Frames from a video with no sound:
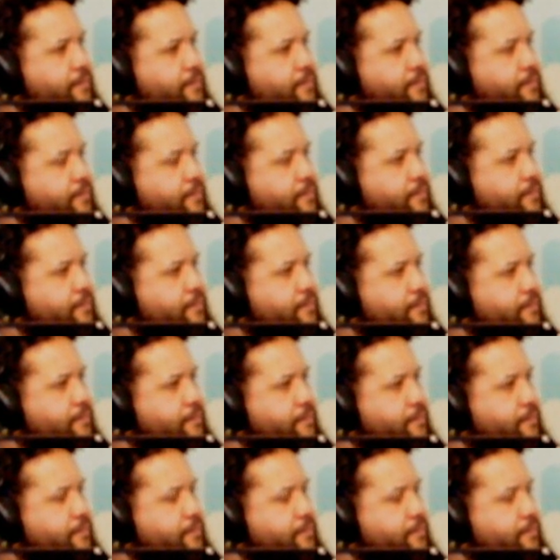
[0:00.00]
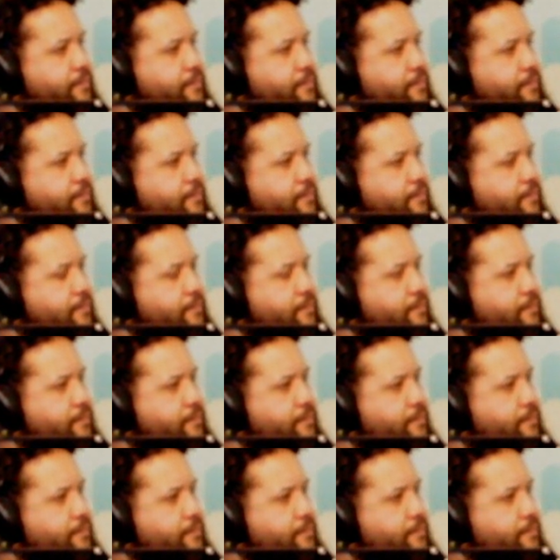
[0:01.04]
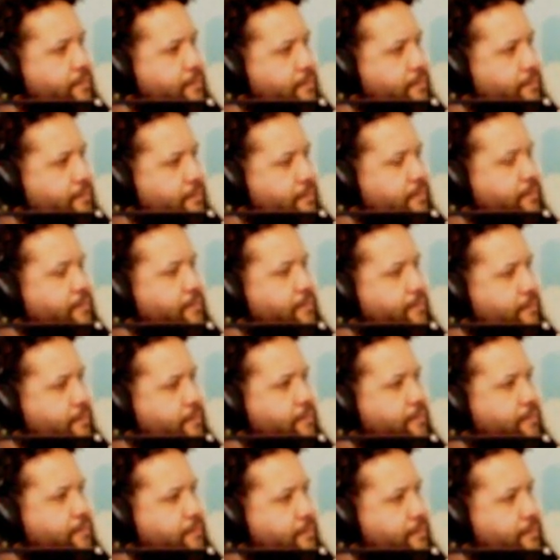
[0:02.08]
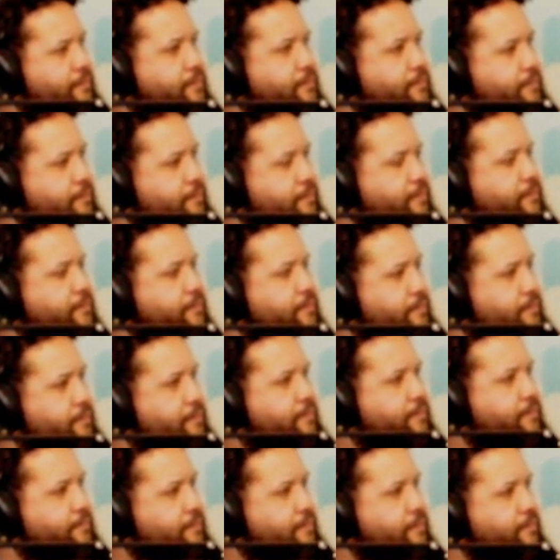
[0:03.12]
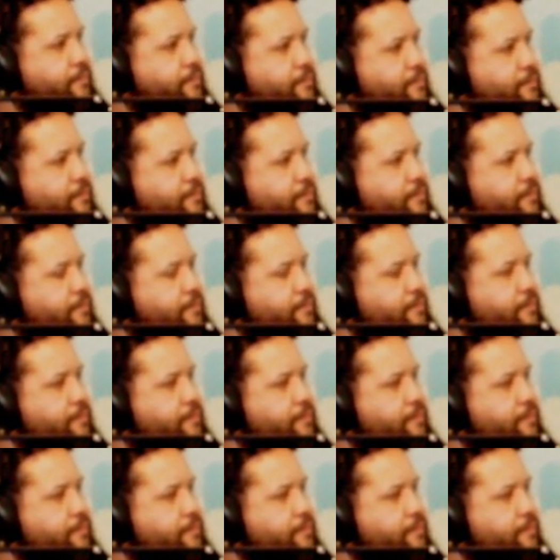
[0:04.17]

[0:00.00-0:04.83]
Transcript: This person isn't speaking.